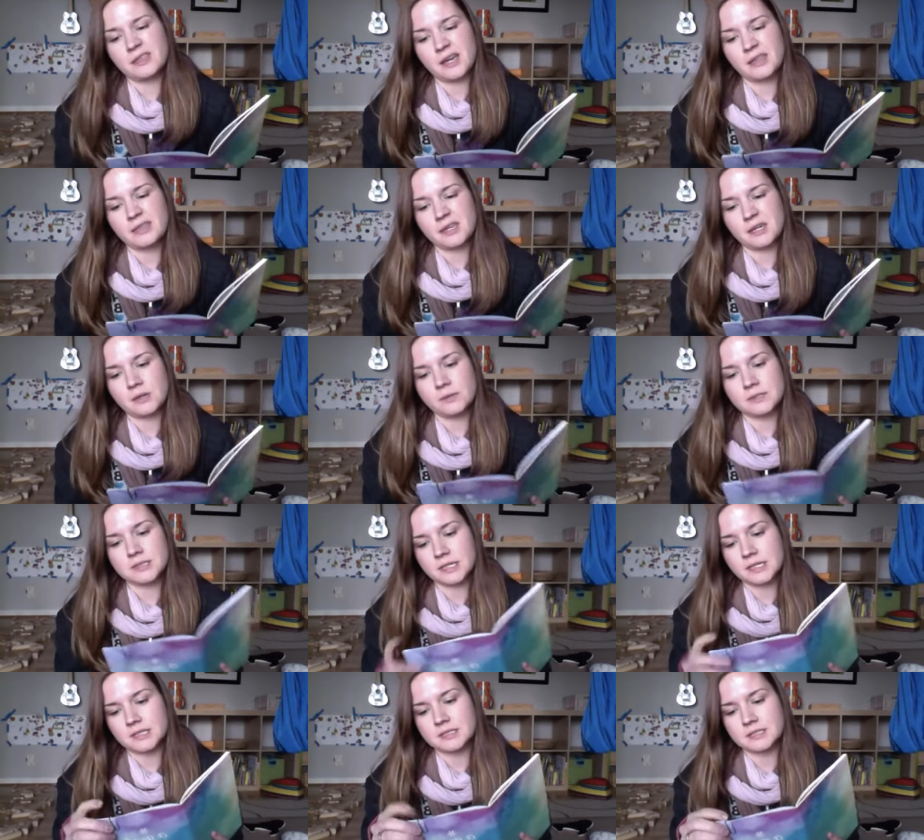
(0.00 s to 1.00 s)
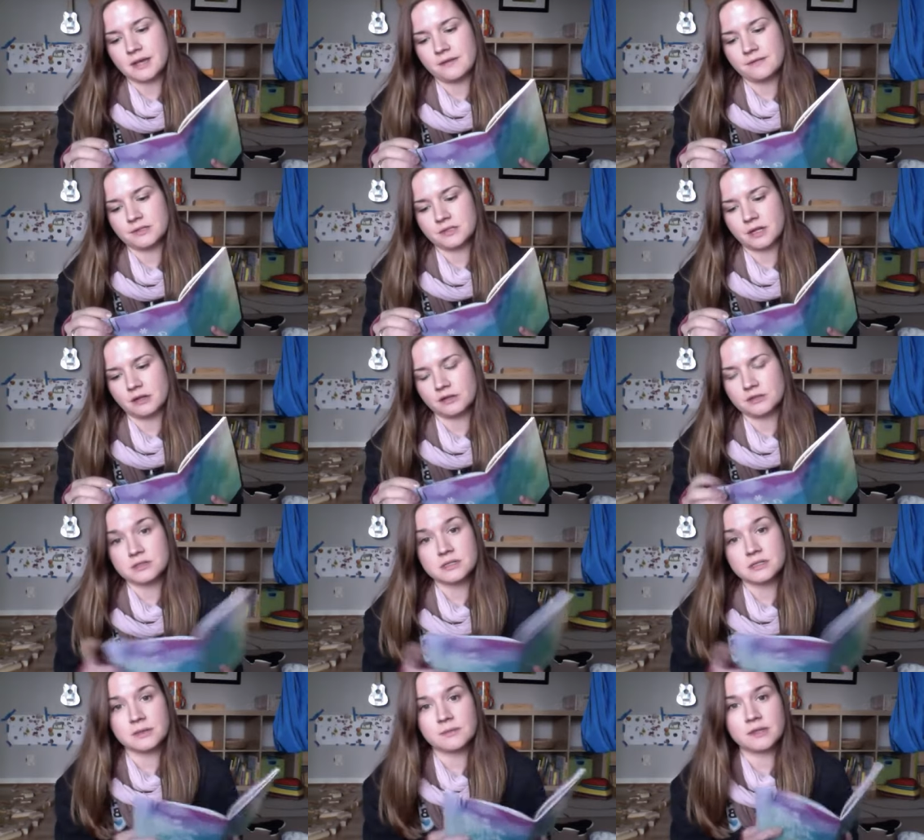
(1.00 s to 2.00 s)
think it was like $7
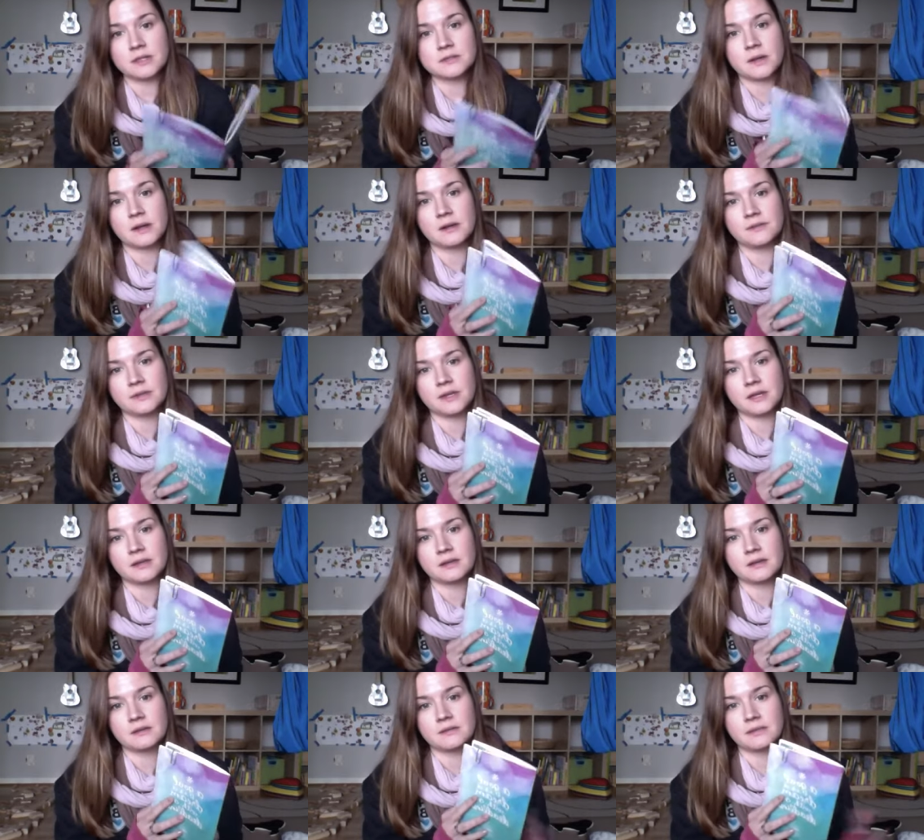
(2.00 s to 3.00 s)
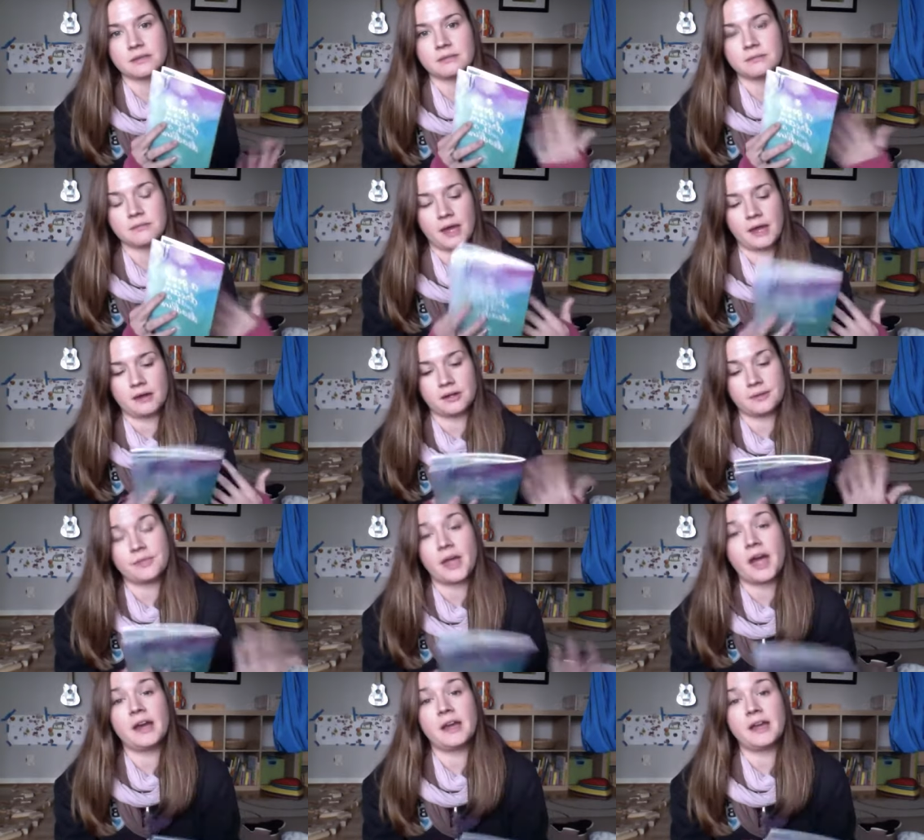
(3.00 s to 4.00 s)
or something. So I don't think I
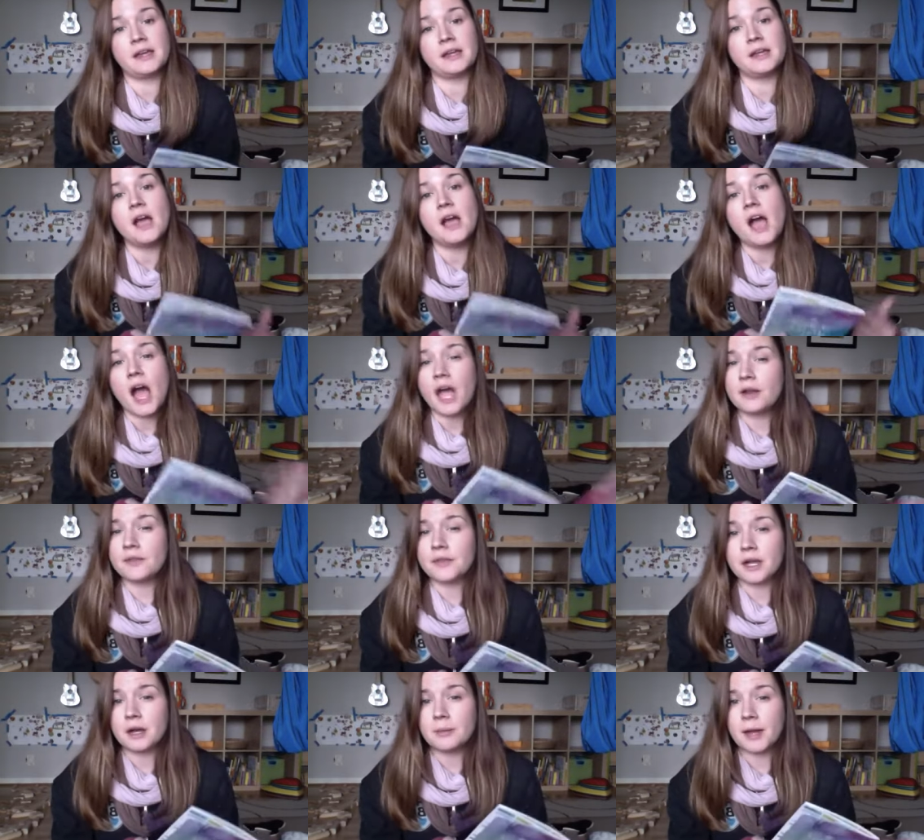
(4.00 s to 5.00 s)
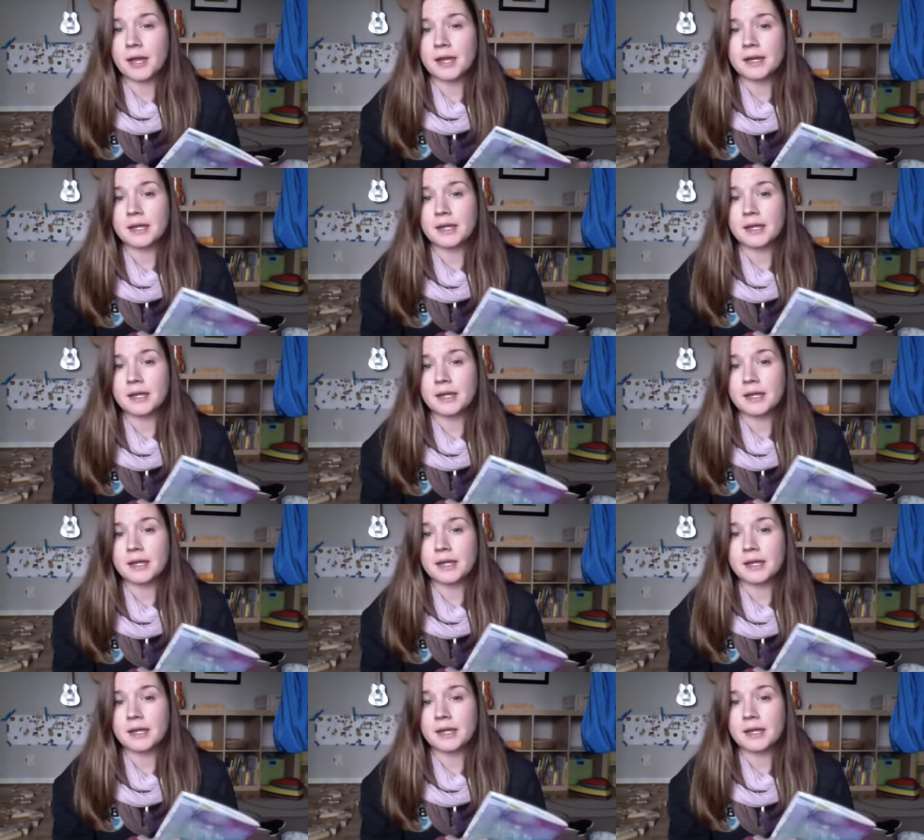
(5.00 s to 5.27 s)
don't think I'll buy it